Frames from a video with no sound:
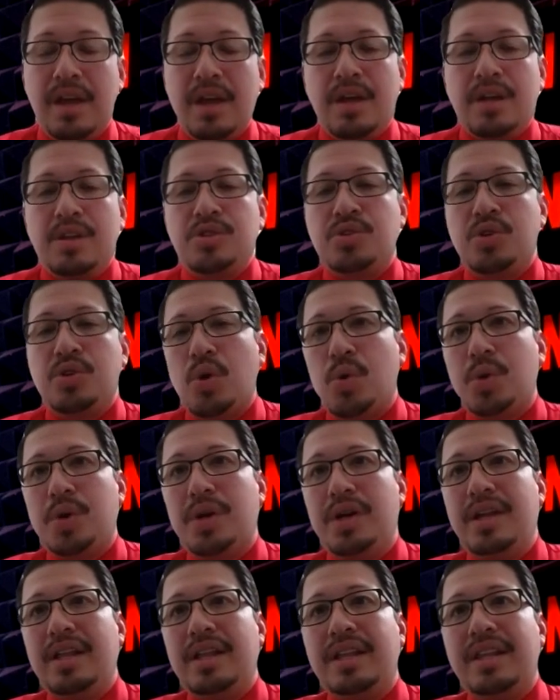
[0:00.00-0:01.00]
So
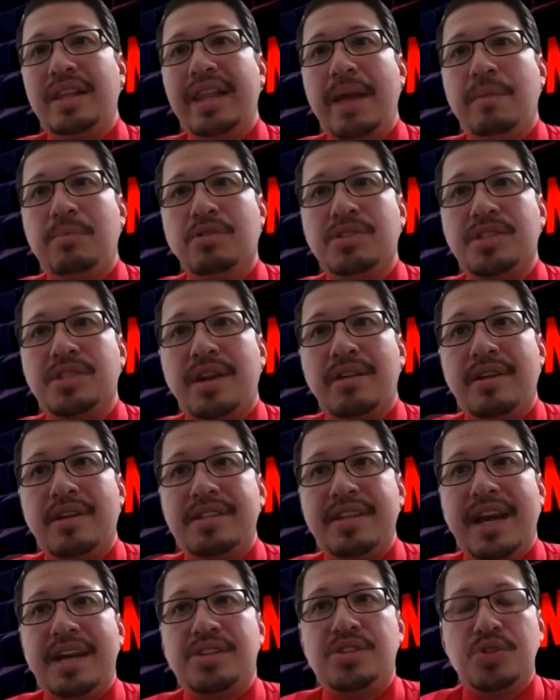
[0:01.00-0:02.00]
labels that are
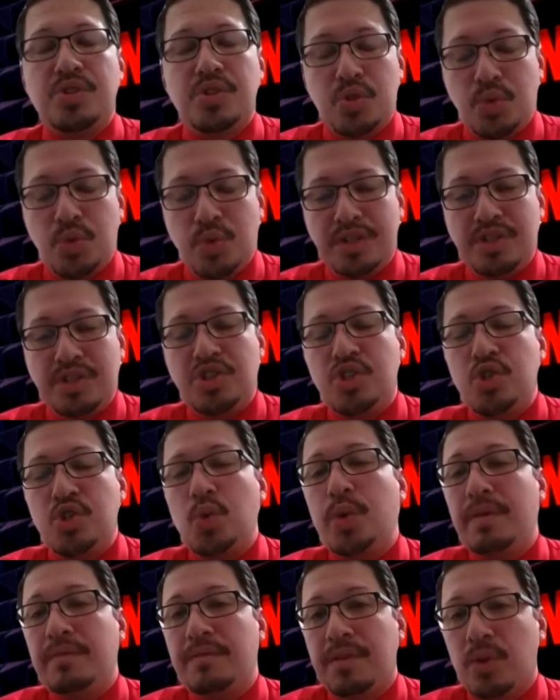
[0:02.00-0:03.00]
attached to students do
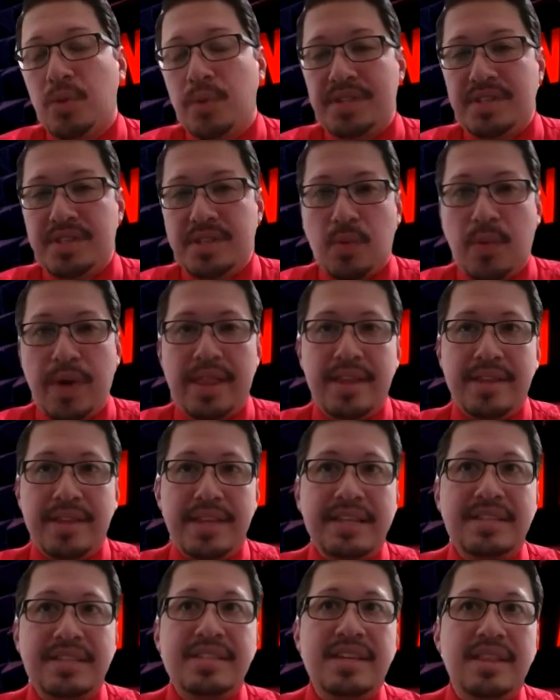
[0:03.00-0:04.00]
influence the way that
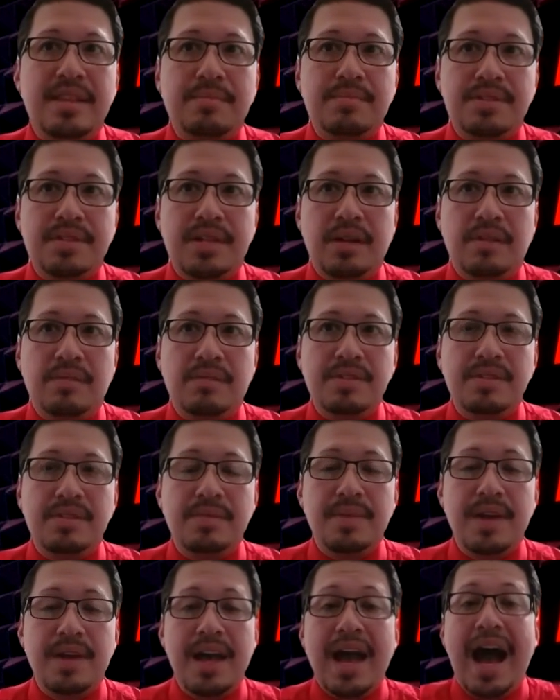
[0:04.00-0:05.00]
they see themselves.
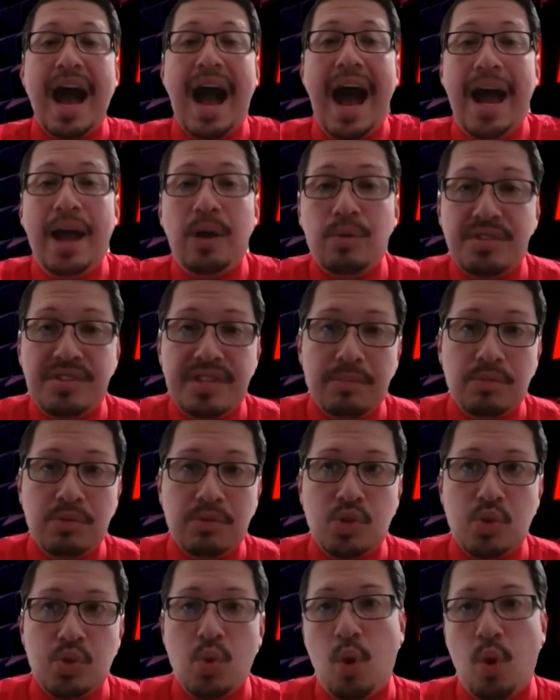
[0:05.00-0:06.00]
I was able
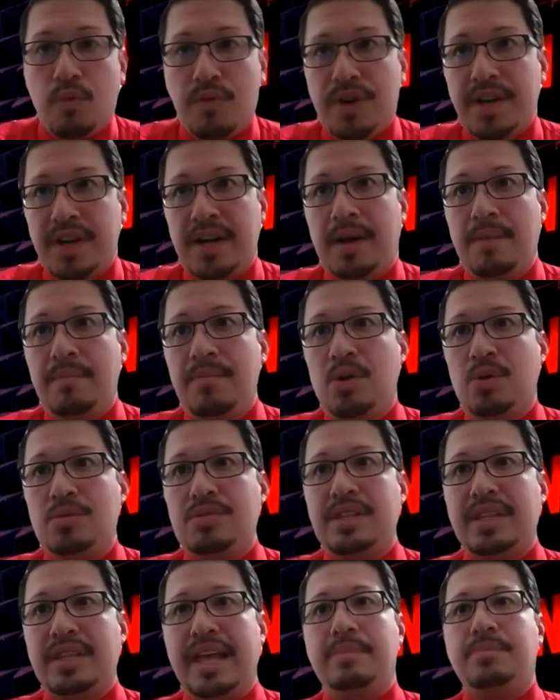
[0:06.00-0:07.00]
to overcome
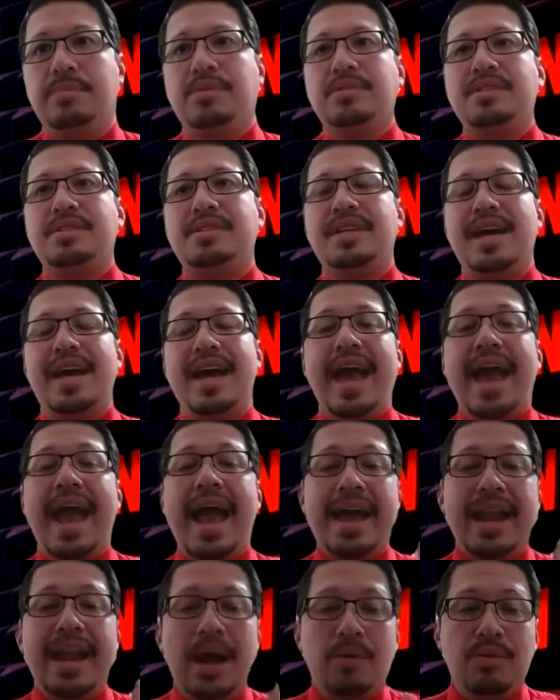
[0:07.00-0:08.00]
those labels
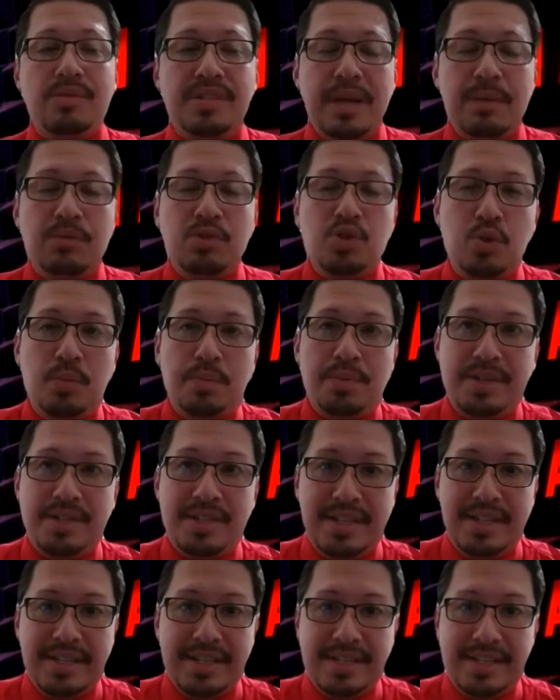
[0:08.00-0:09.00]
and I was able to
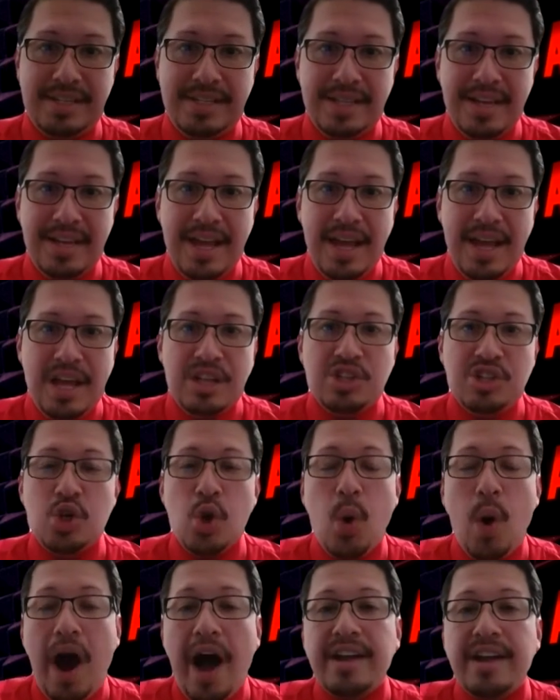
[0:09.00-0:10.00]
persist.
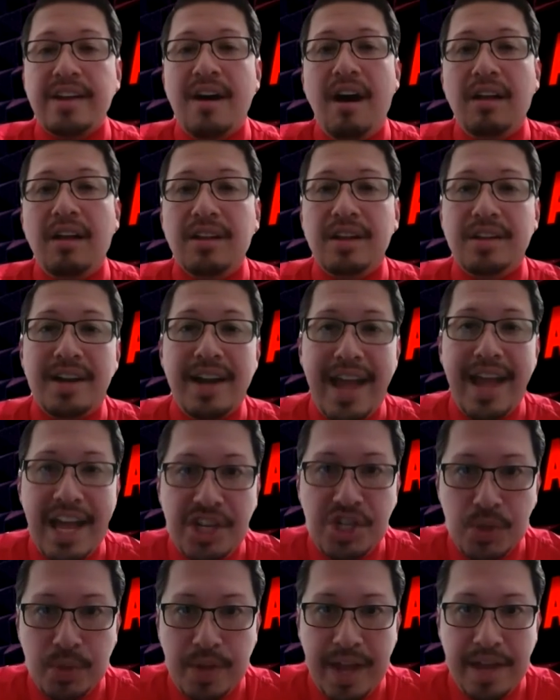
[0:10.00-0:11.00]
So I call on our
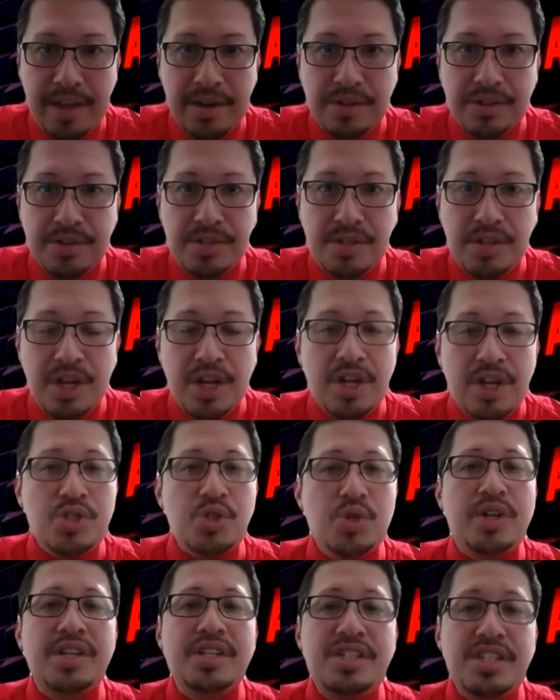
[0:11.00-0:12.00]
educators
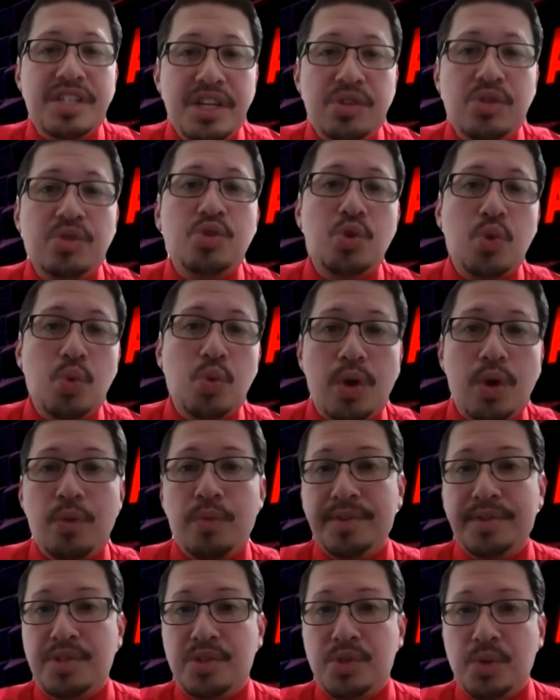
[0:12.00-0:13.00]
to continue to work
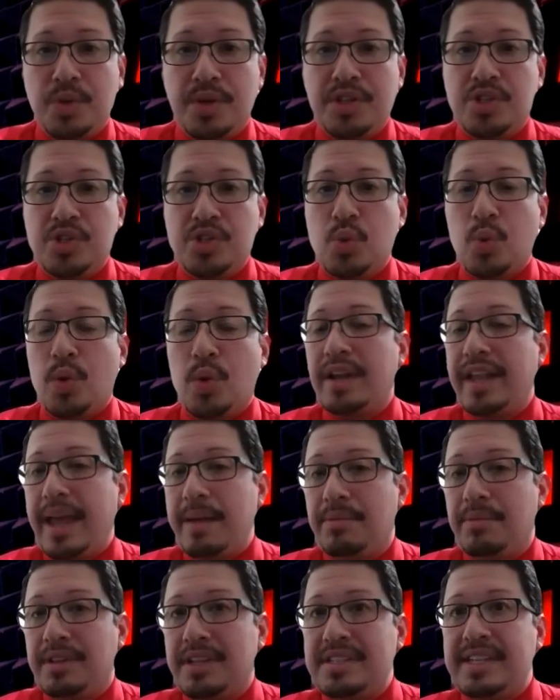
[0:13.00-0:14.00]
with students who are
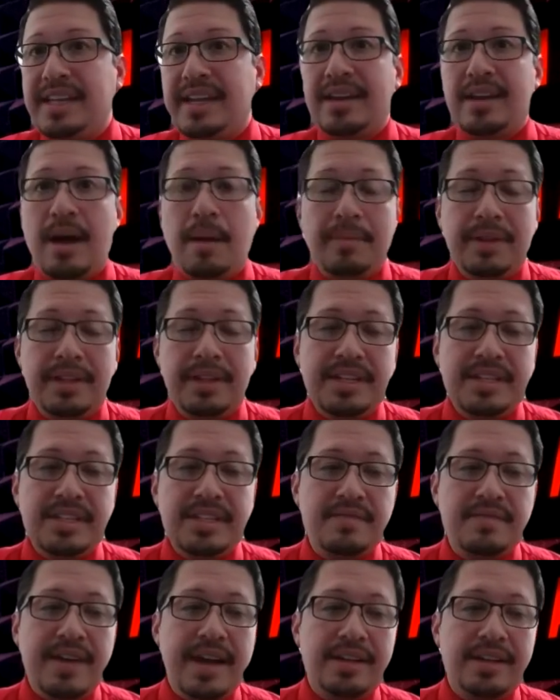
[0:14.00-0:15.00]
labeled as economically
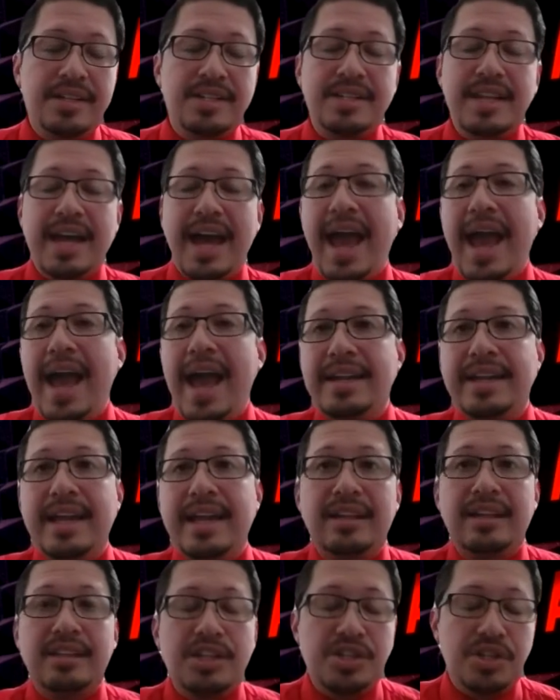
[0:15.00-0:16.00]
disadvantaged and
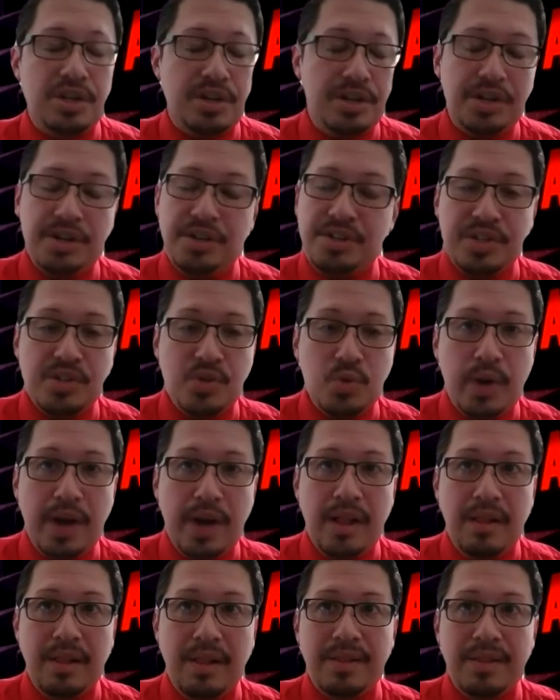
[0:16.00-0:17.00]
English learners as
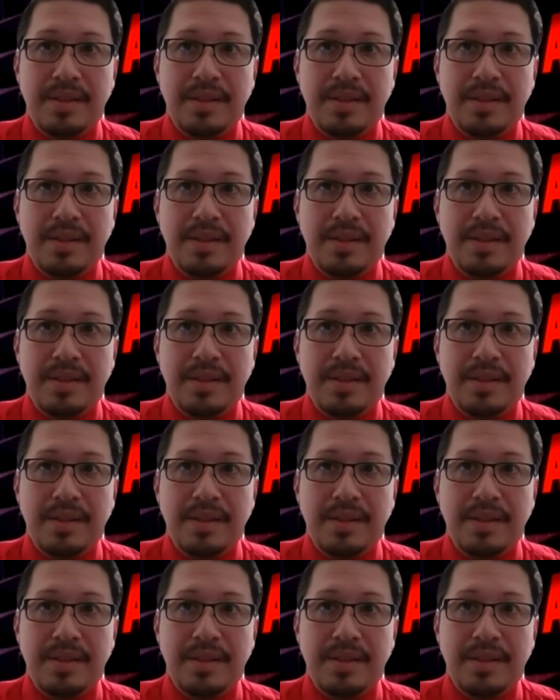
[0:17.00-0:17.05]
well.